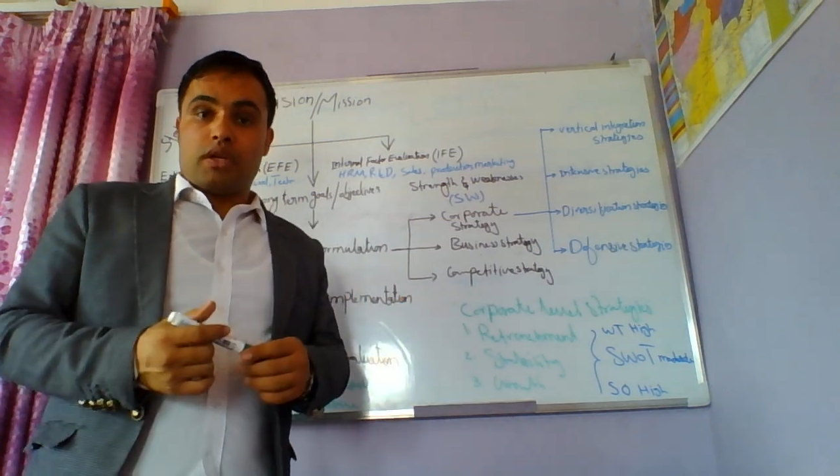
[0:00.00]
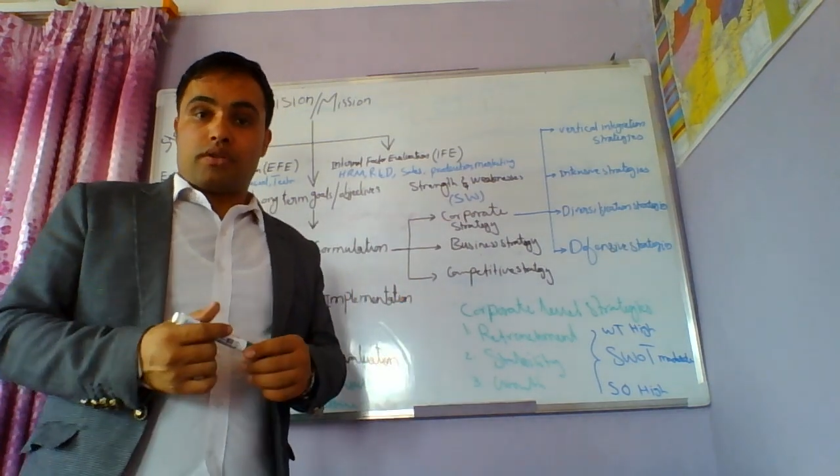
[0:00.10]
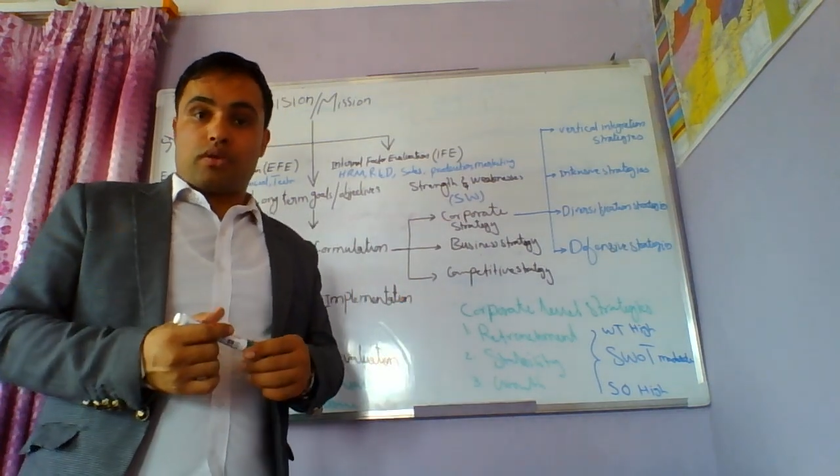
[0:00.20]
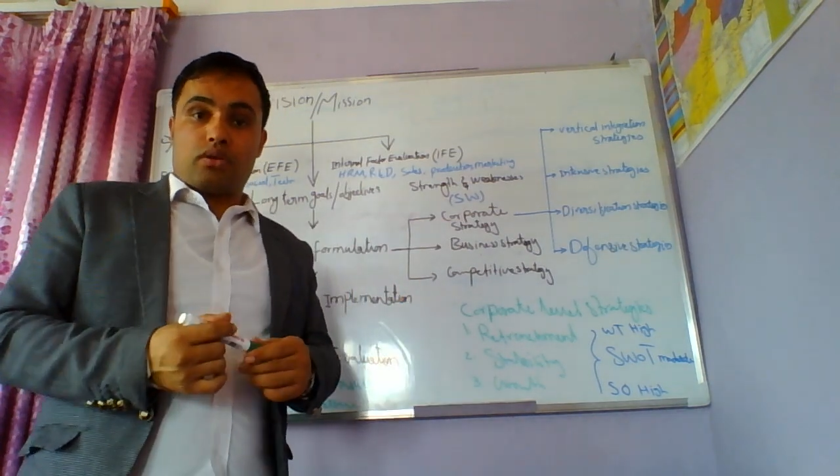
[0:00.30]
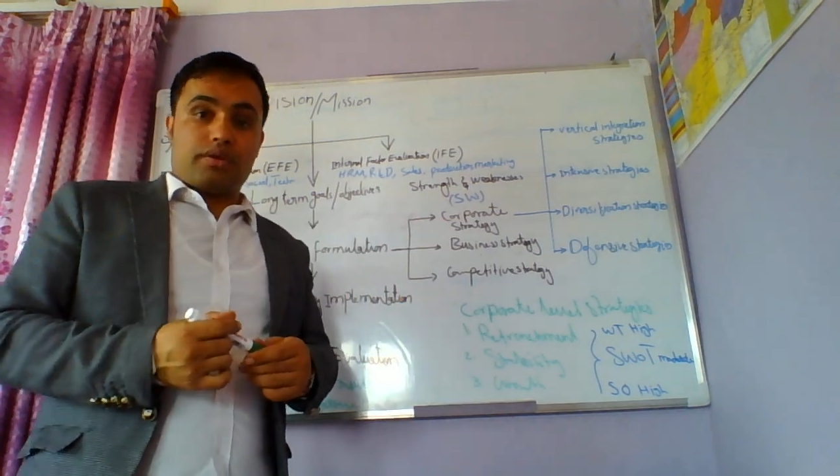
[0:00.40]

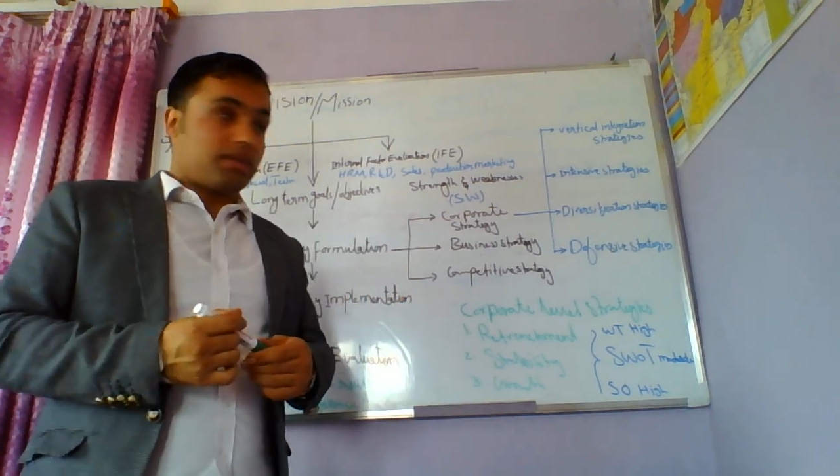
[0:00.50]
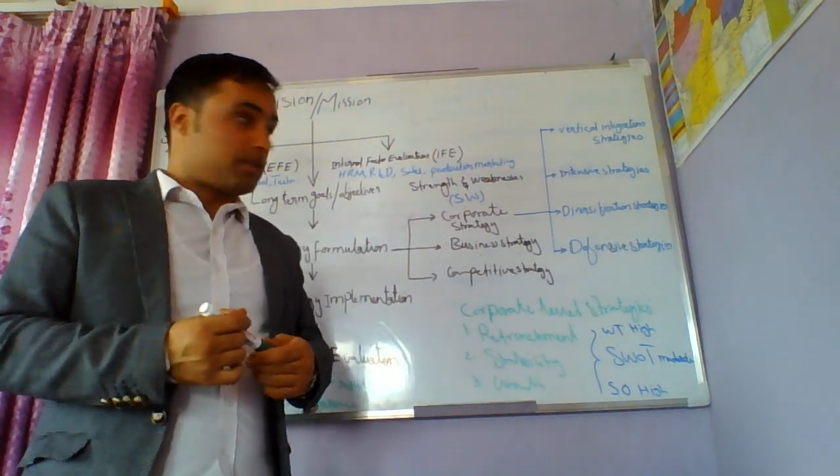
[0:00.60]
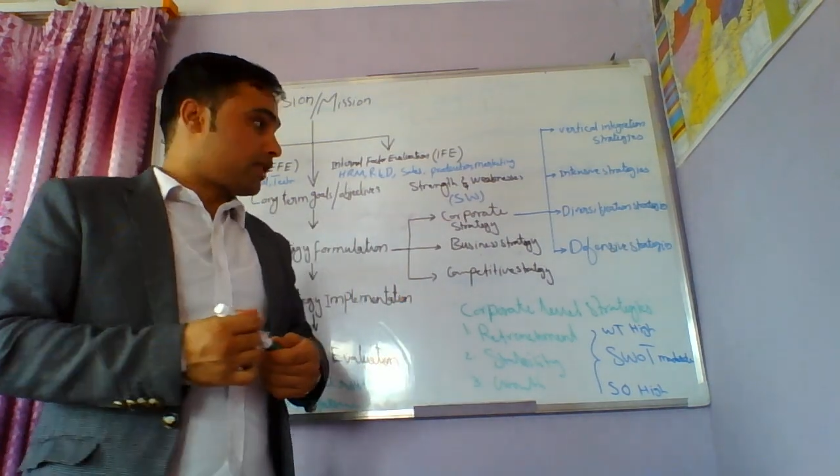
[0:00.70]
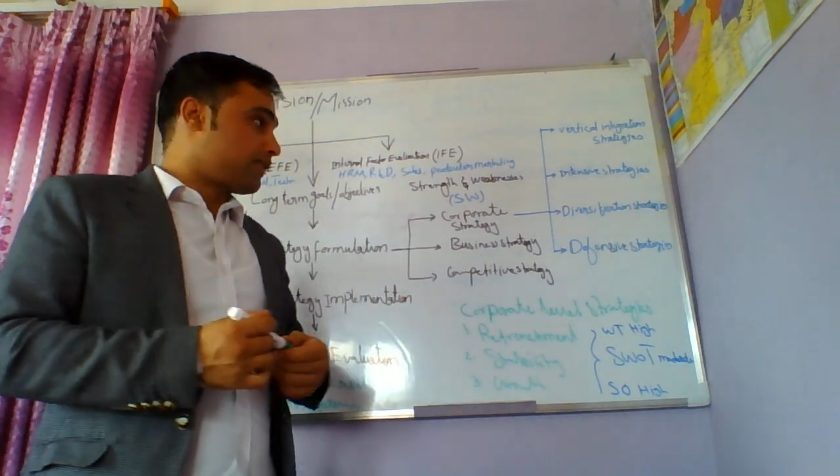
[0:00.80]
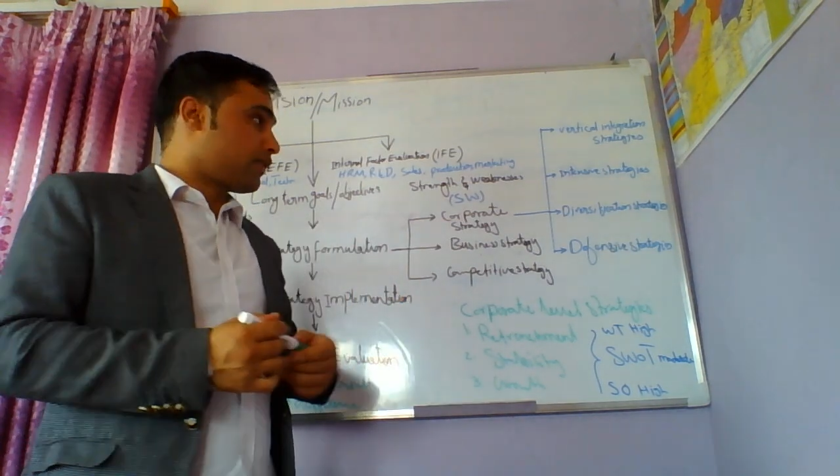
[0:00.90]
So this
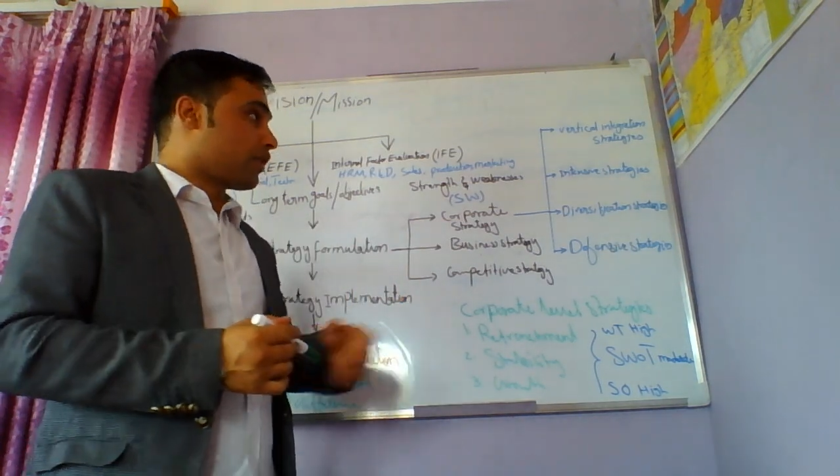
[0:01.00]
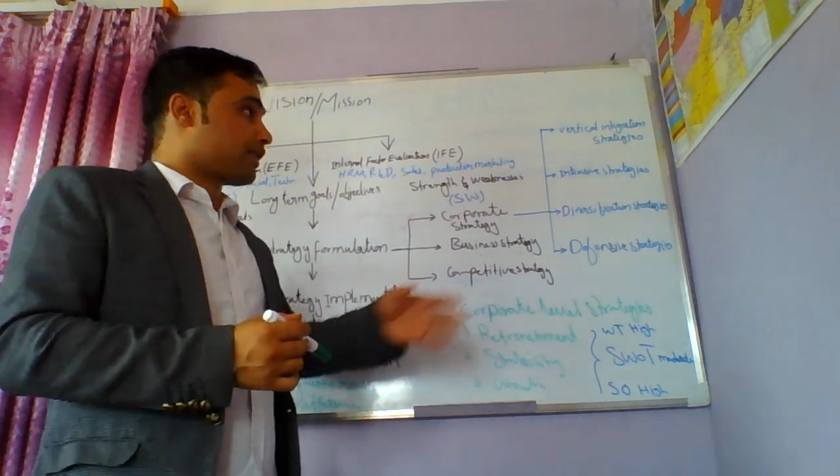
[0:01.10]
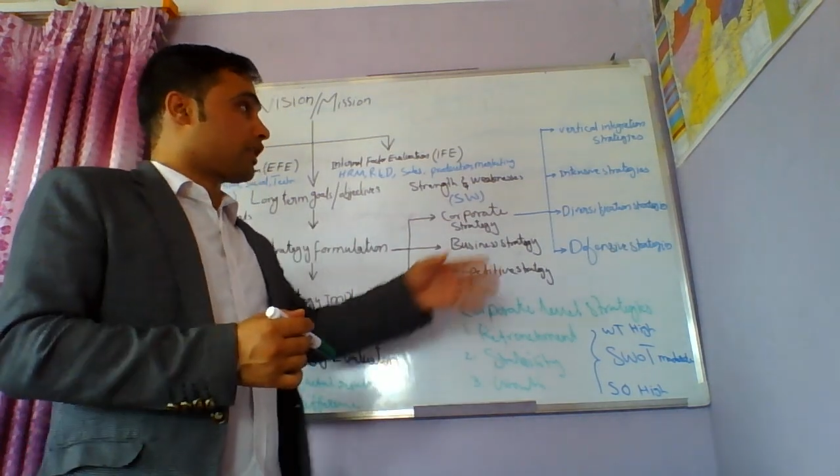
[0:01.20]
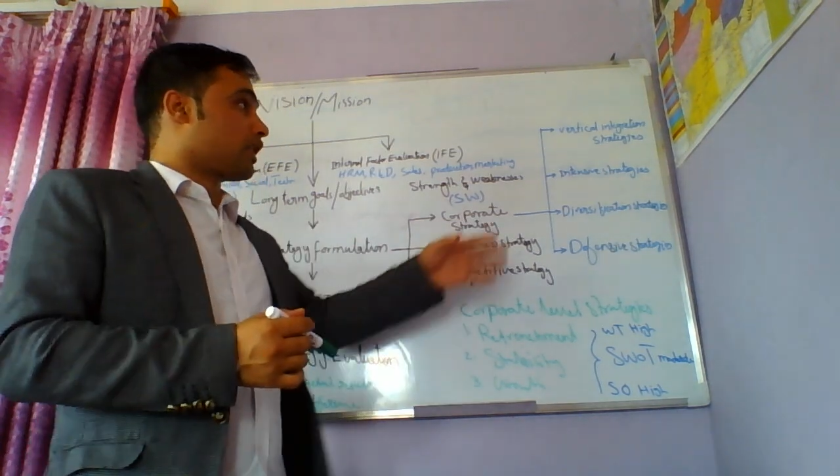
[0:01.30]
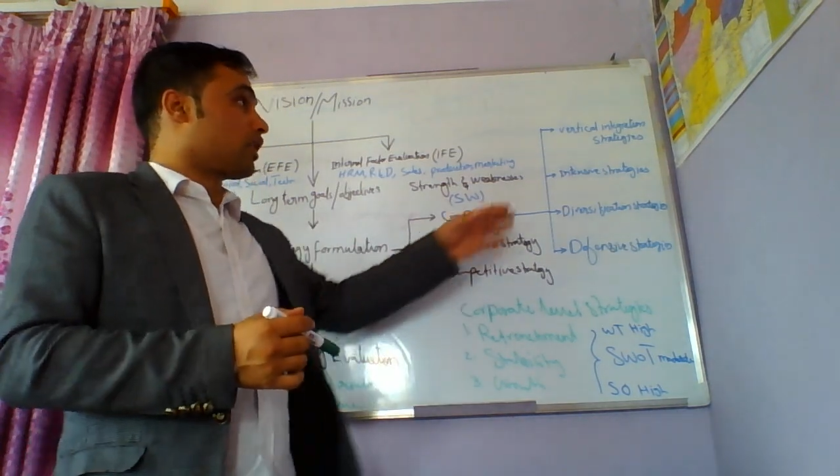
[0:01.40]
is focusing